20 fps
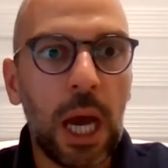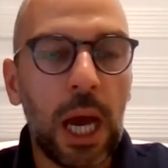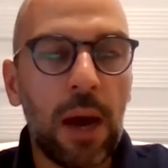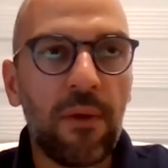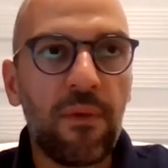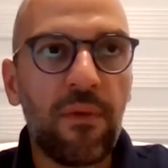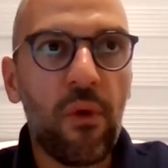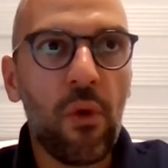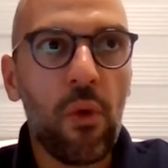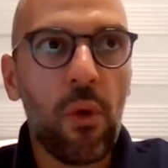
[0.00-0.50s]

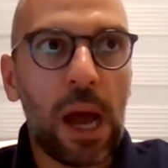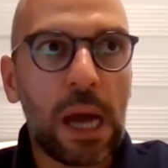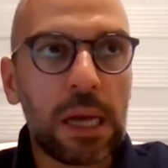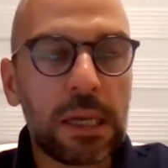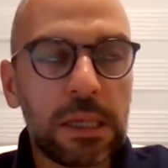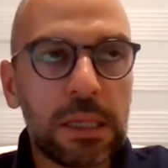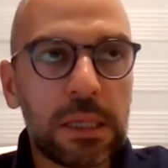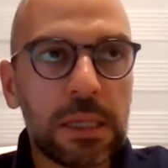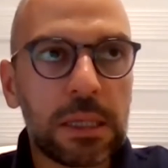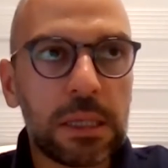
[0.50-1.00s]
For
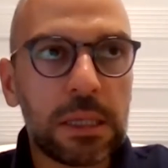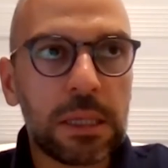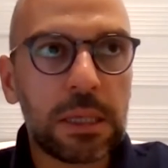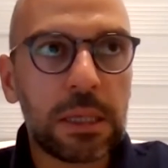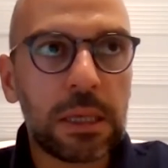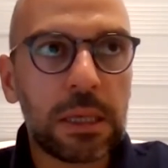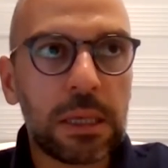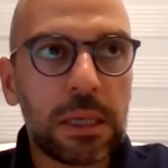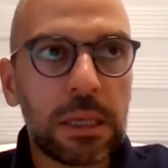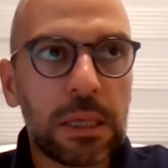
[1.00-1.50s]
us,
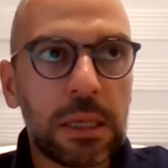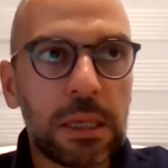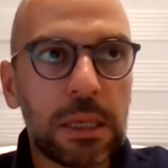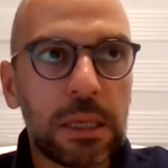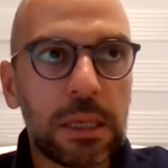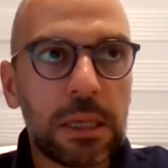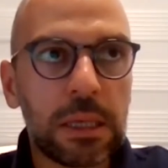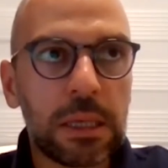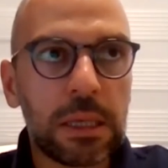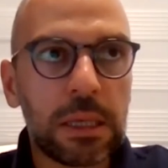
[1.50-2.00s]

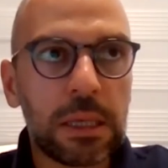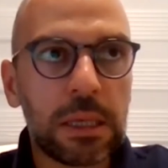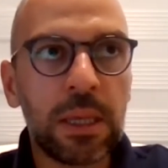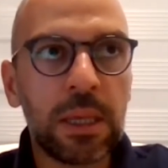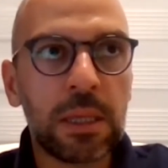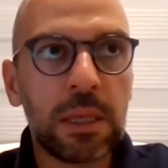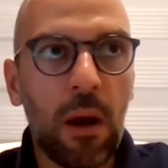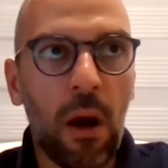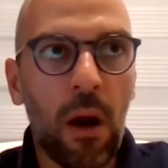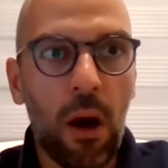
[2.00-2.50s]
that's a
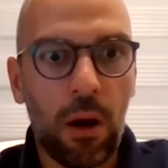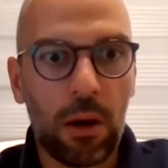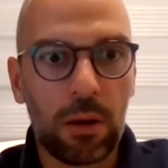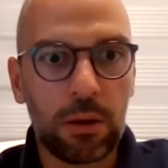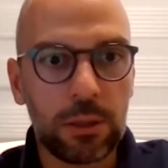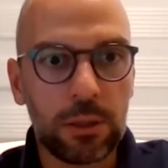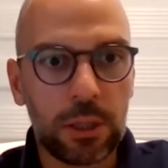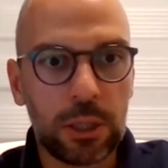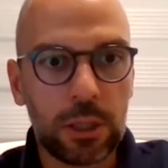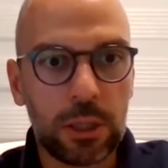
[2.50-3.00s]
bit
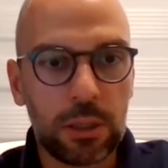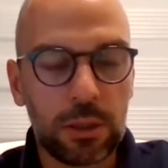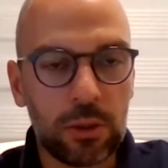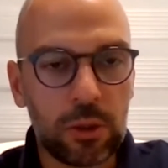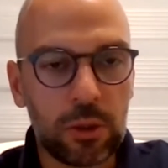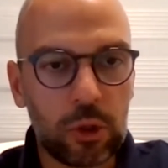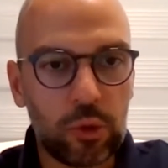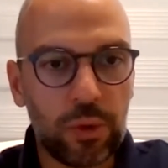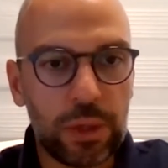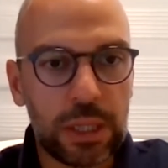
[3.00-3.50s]
harsh
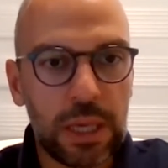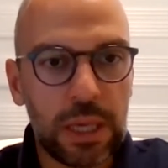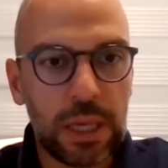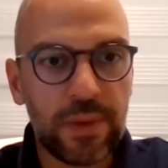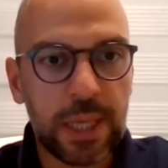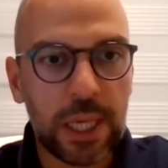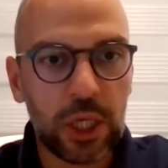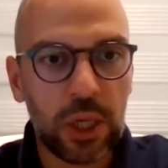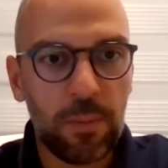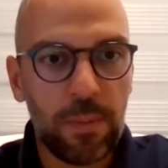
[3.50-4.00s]
to receive
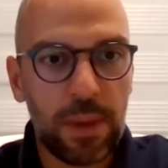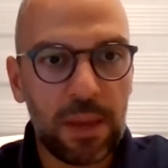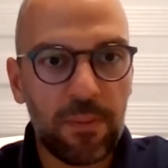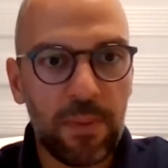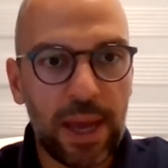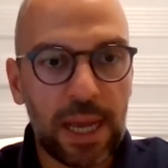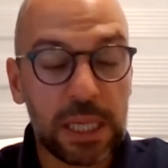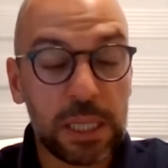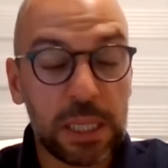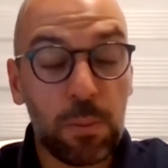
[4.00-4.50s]
such a
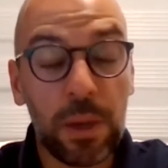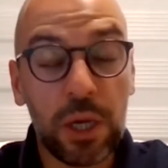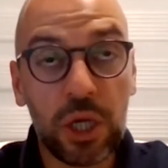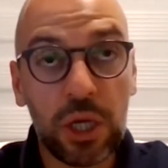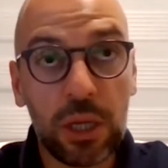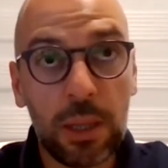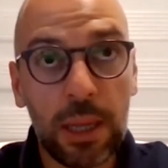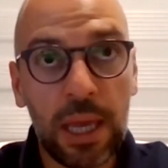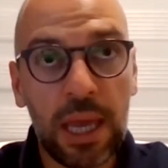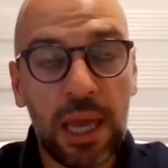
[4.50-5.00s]
feedback,
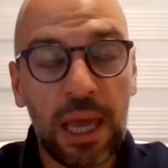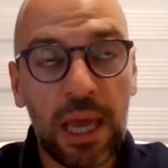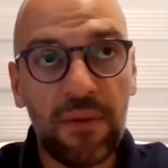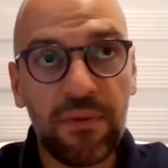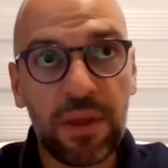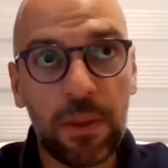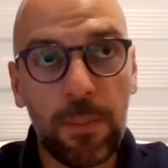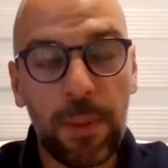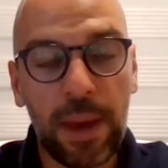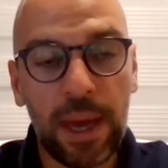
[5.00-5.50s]
especially if
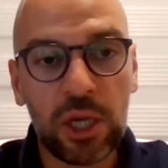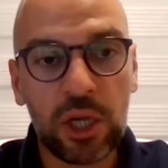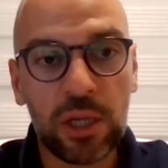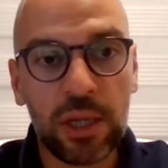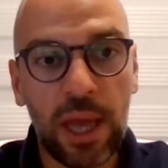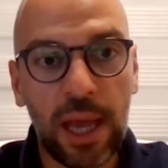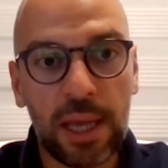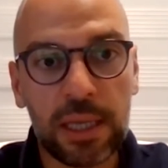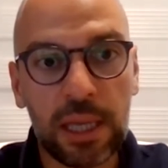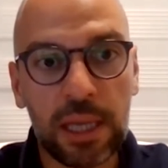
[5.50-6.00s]
the patient
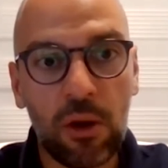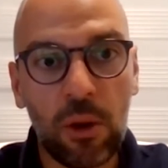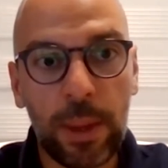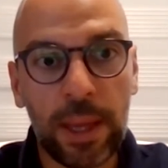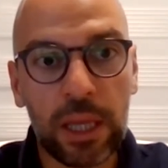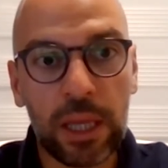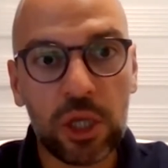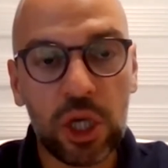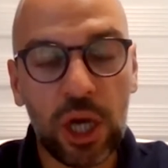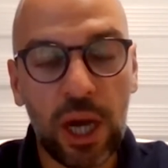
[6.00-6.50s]
hasn't got
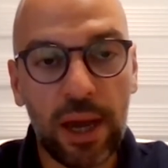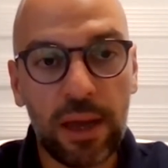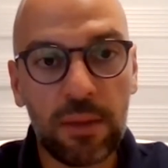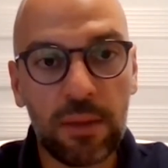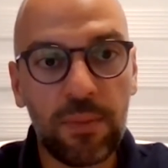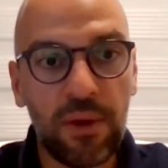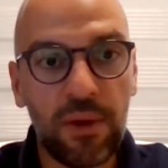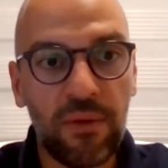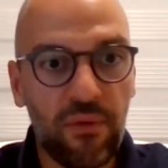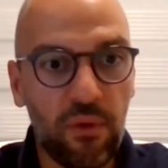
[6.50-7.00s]
a
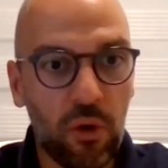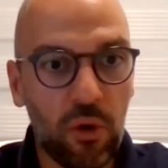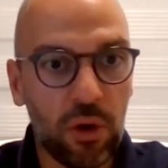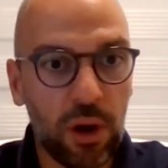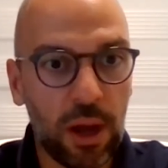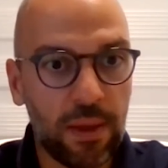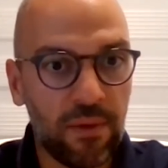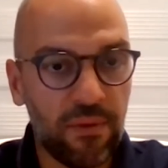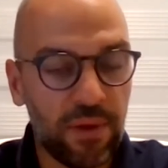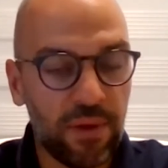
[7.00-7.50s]
child before,
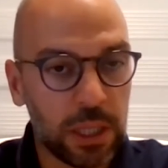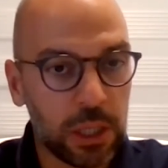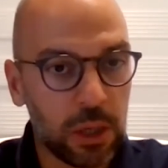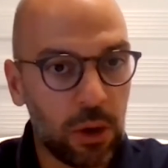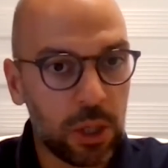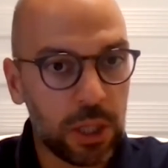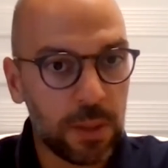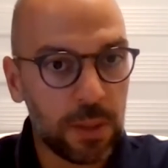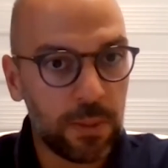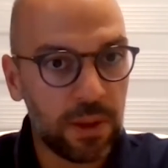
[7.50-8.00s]
and if it's
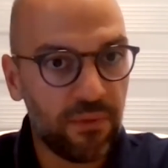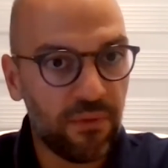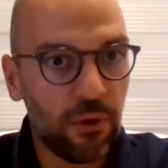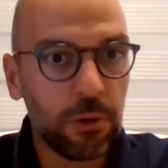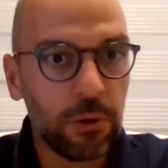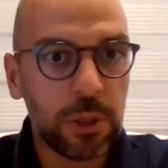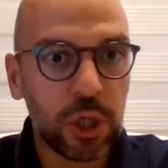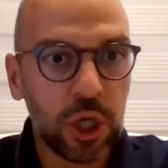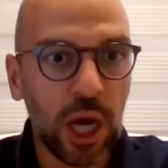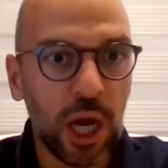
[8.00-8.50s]
going to be the
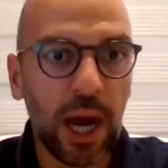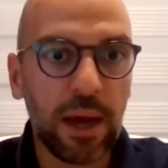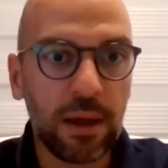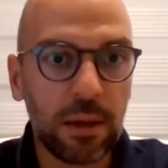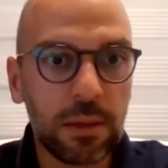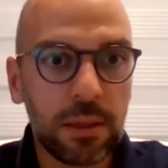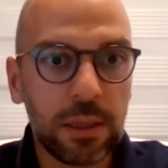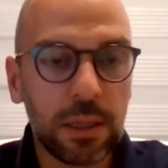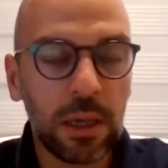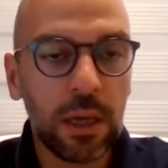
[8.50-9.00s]
first
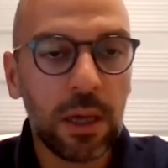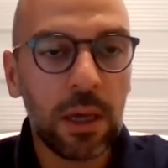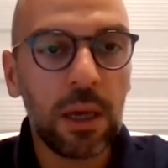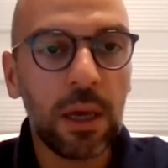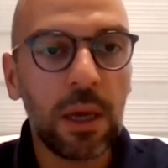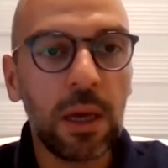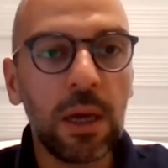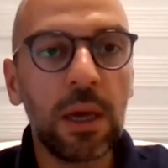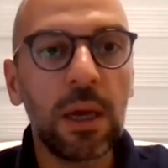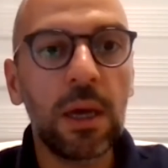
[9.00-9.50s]
child,
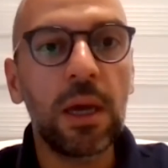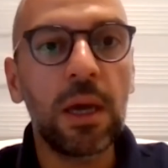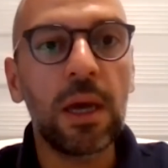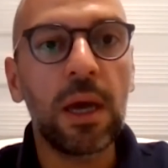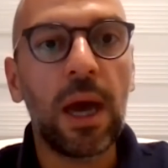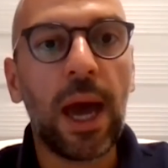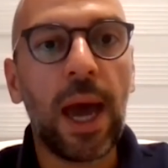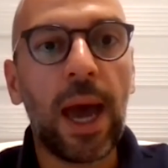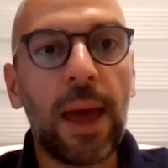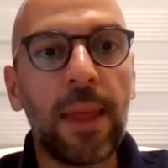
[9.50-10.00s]

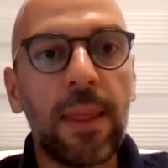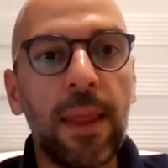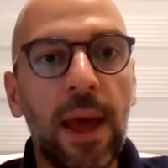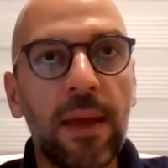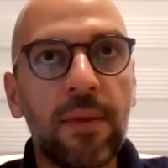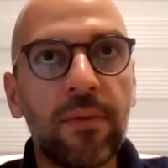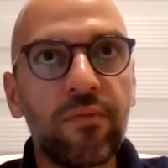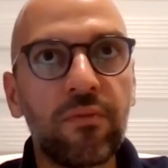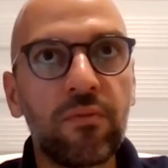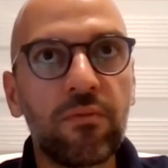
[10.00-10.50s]

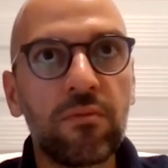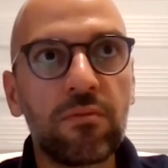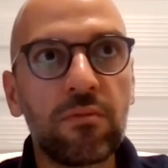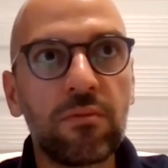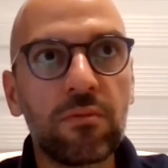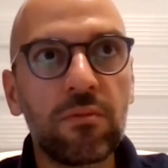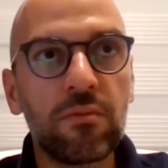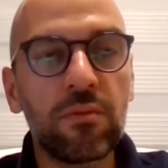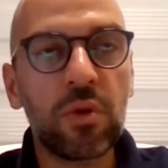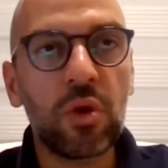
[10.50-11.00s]

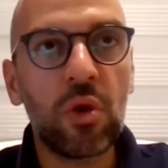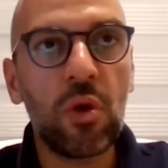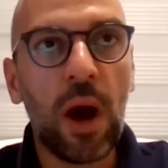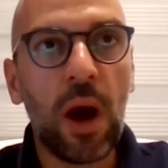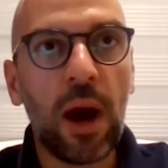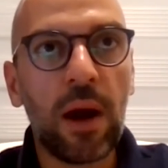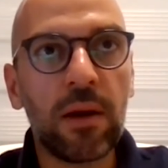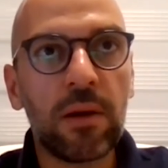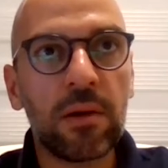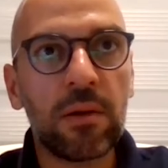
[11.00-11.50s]
and you
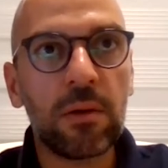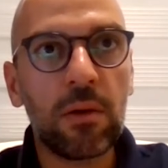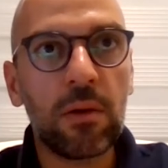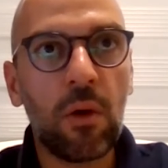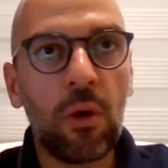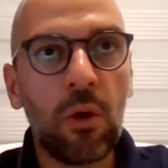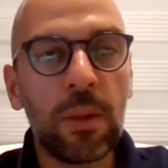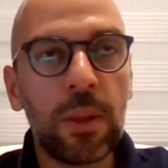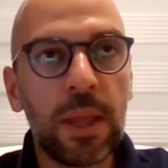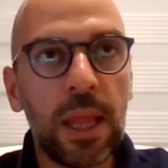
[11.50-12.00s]
are
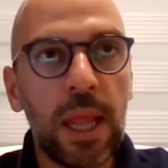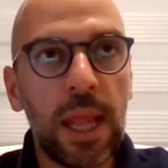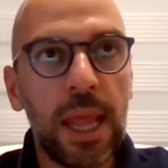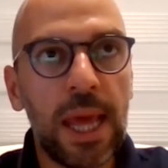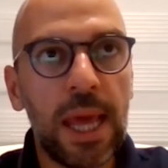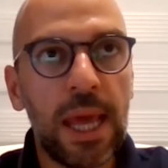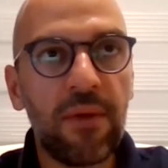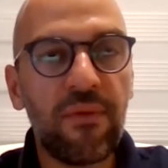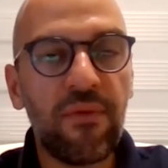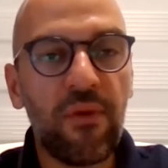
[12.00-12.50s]

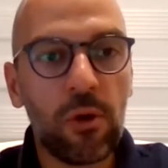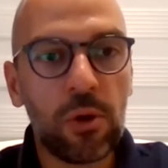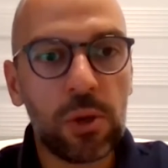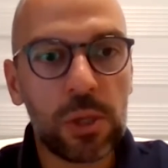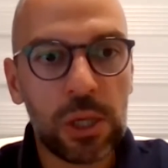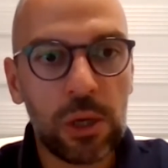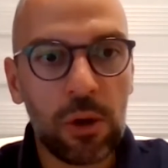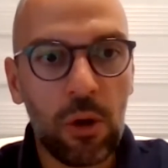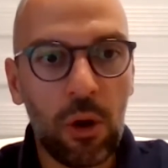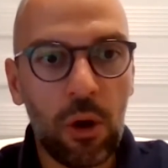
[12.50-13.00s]
only
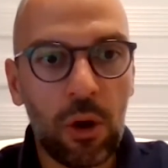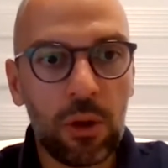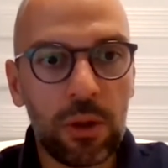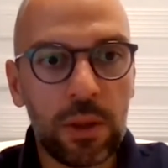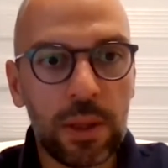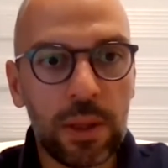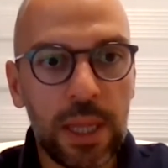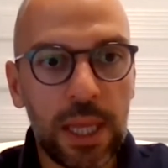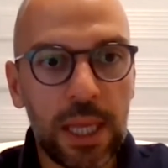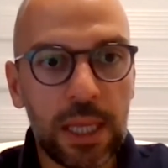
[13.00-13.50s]
focusing
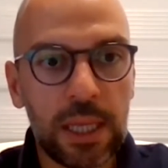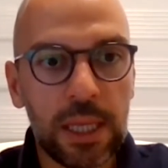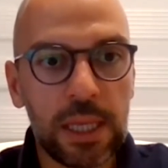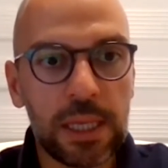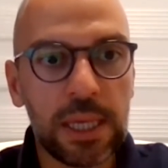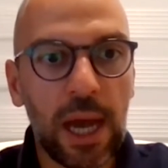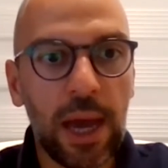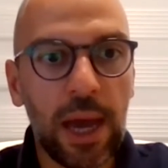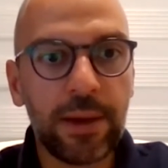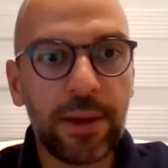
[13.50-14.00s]
on the
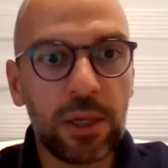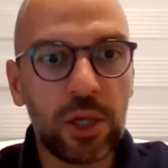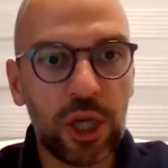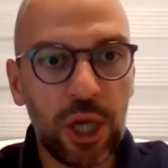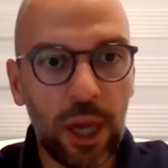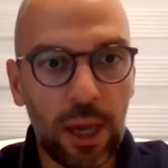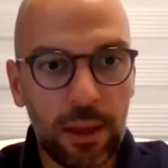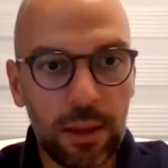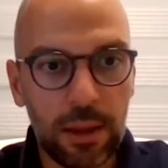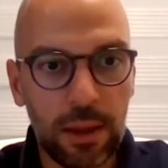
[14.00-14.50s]
desired
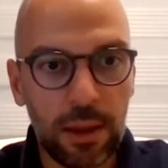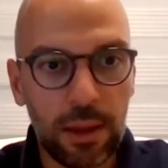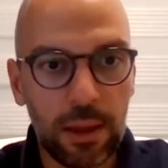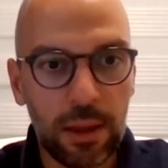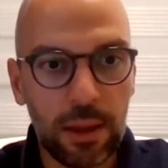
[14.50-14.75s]
gender.